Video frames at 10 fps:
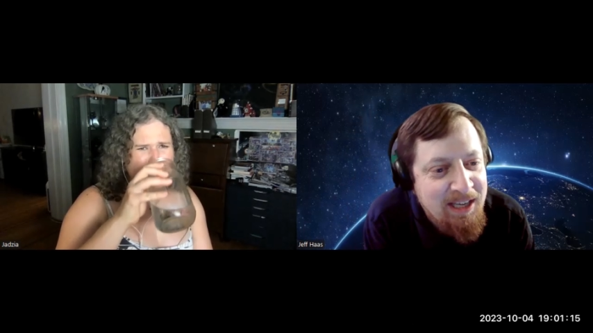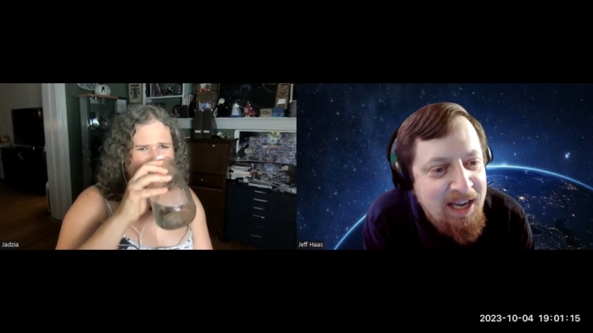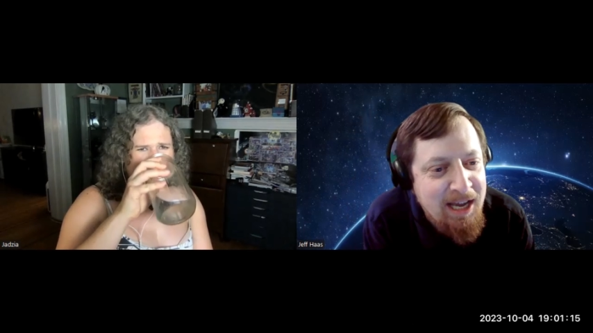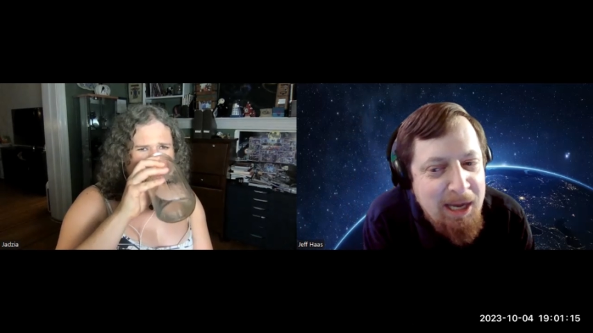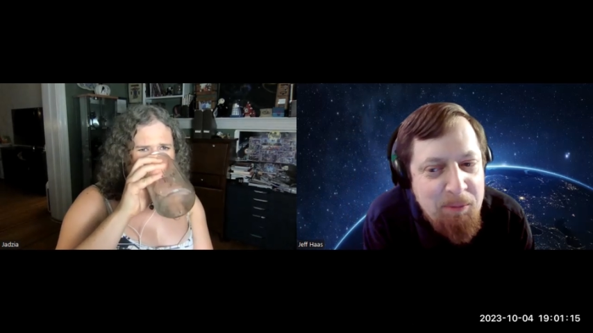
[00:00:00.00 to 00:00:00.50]

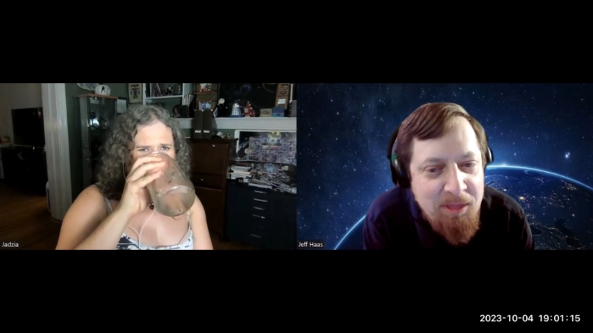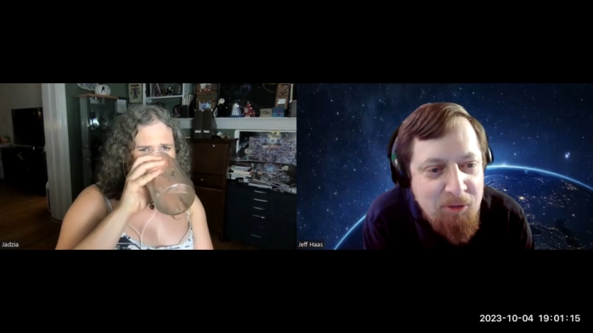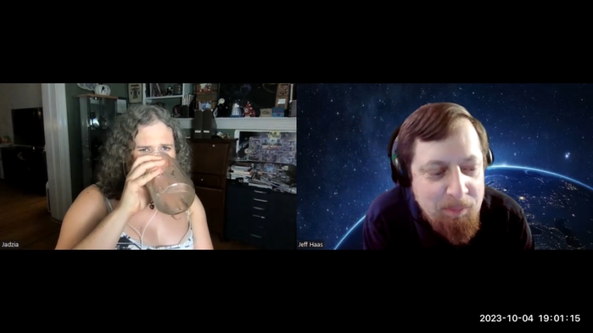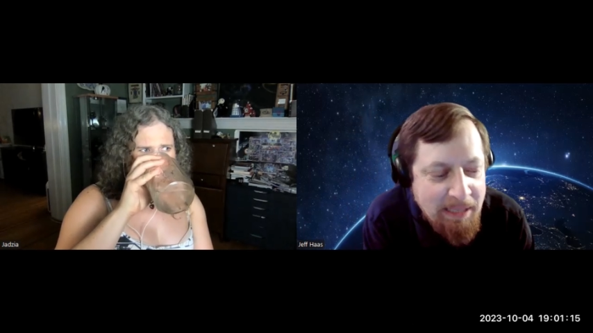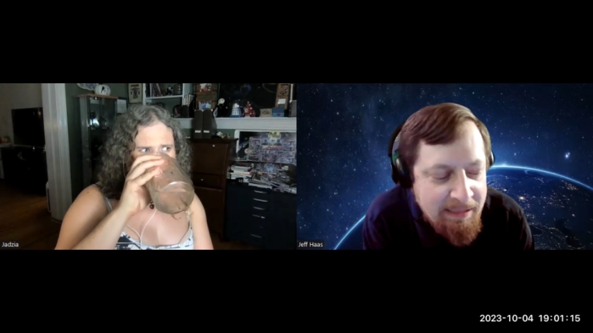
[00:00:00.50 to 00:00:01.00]
Speaker 1: I, I, would
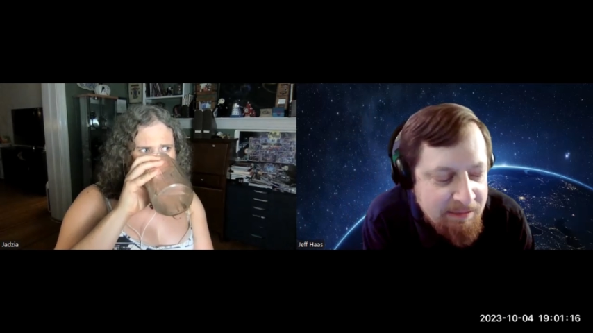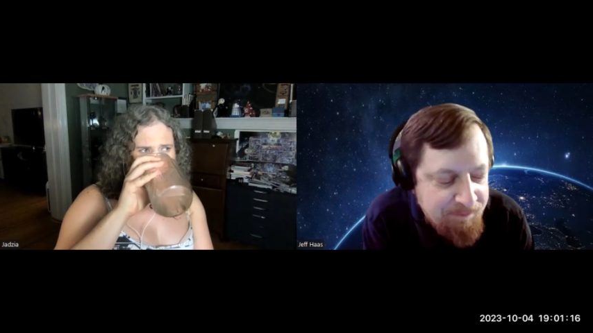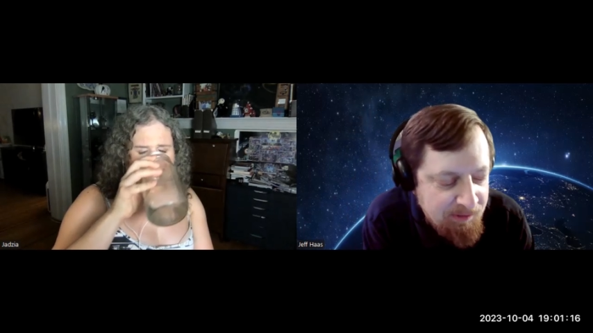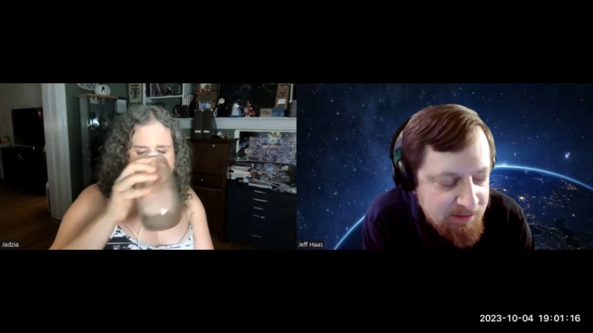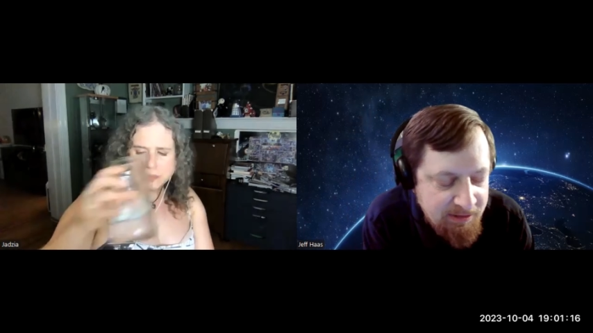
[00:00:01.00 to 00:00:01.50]
think so. I mean, at the
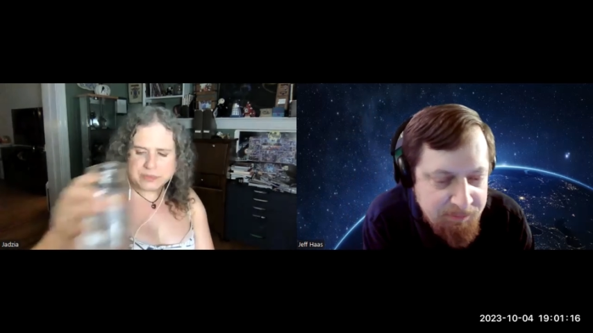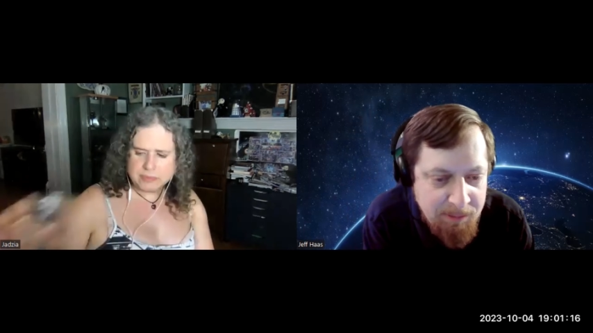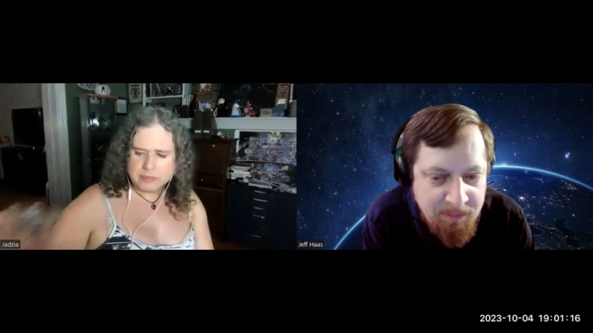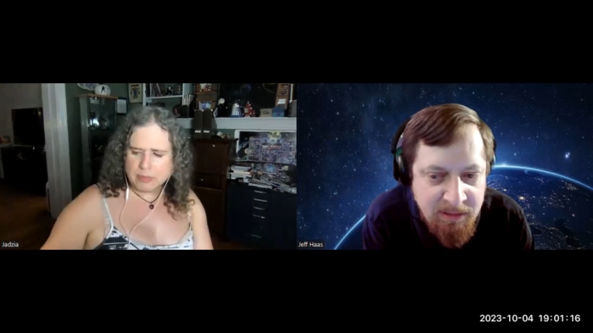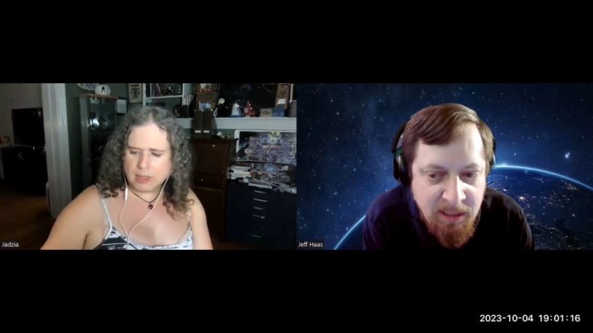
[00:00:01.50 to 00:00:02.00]
very least,
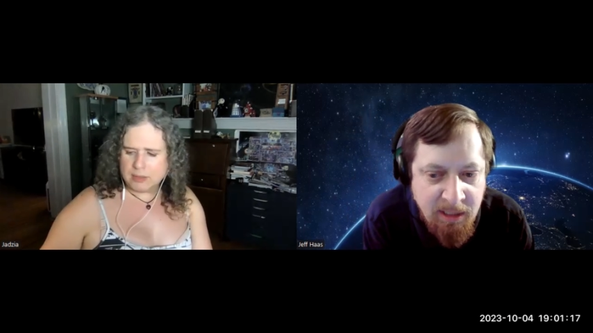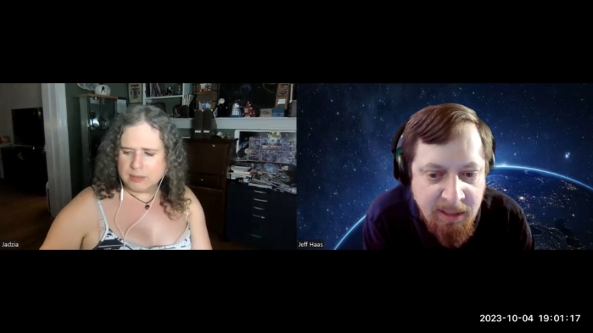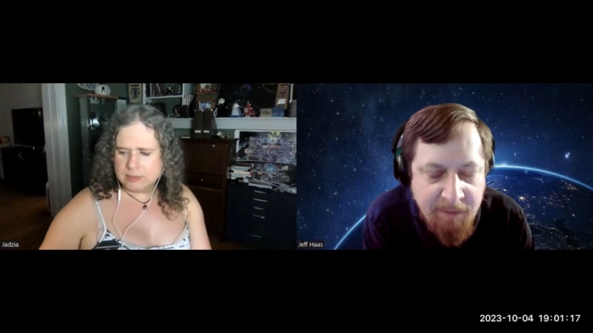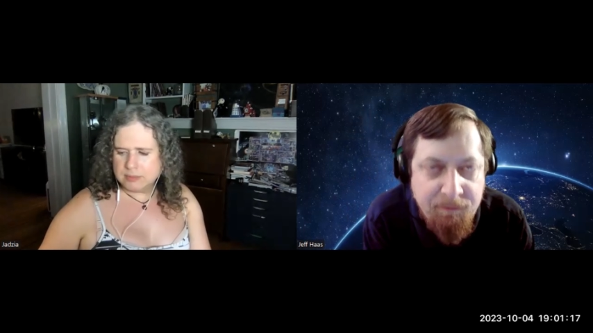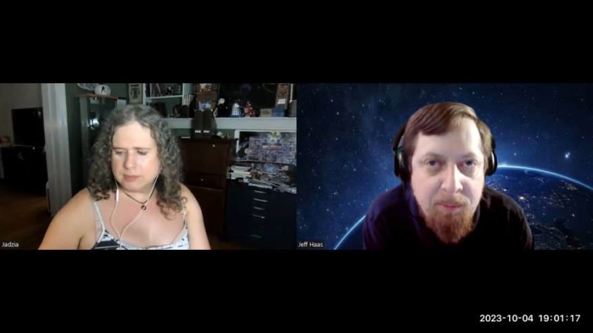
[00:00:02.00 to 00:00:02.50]
maybe
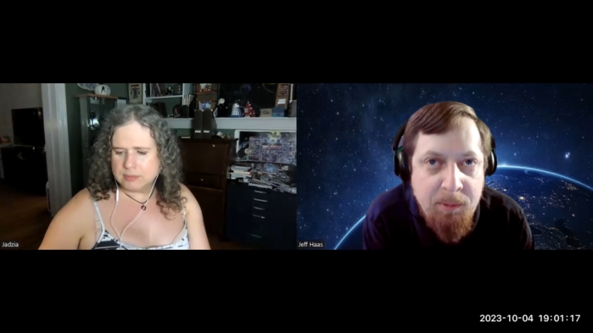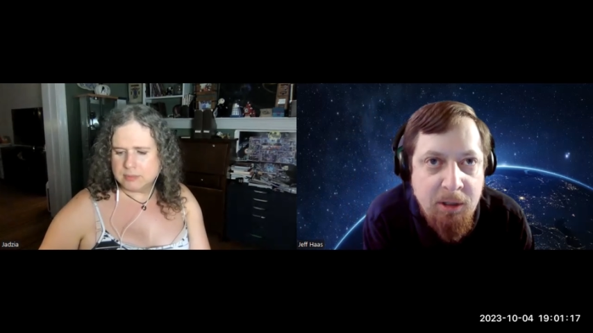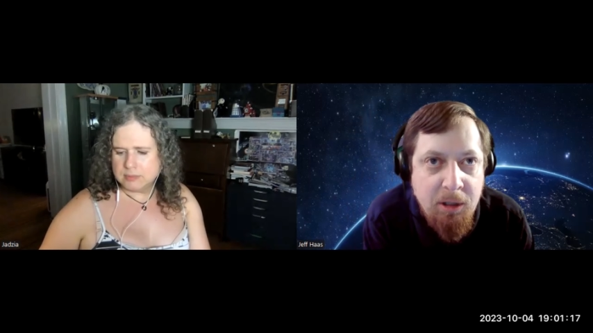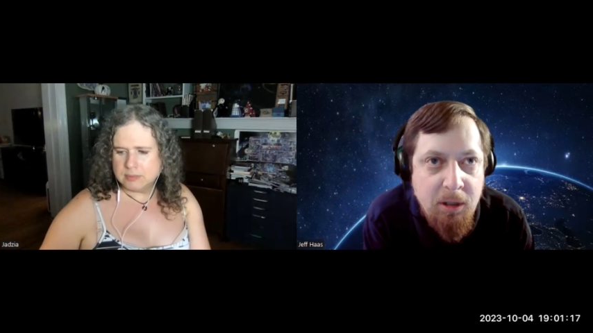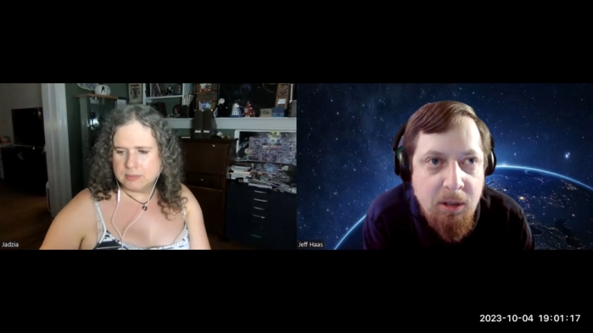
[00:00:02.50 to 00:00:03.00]
not from the